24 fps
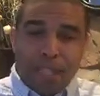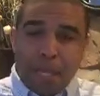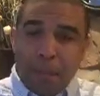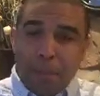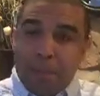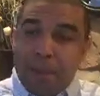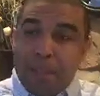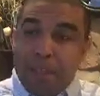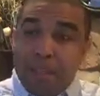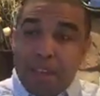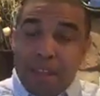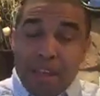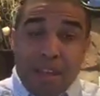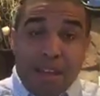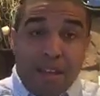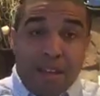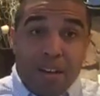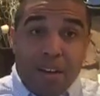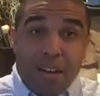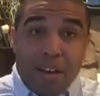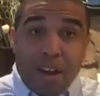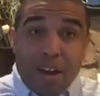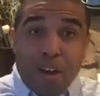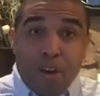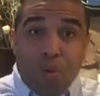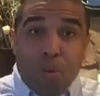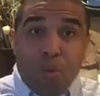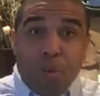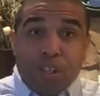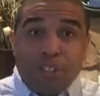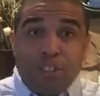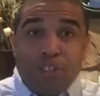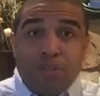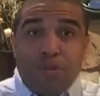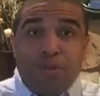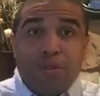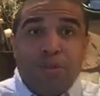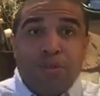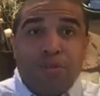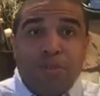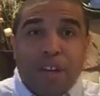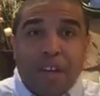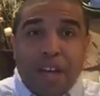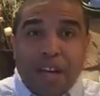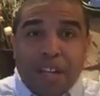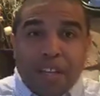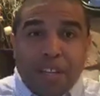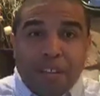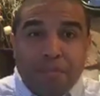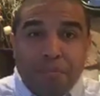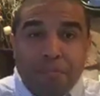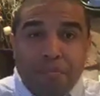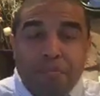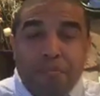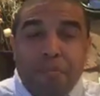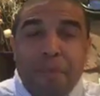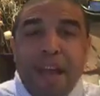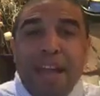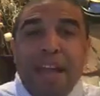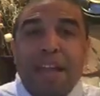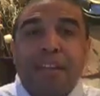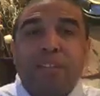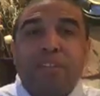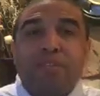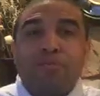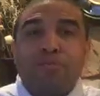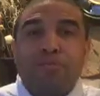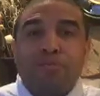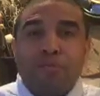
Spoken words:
But then, once you have made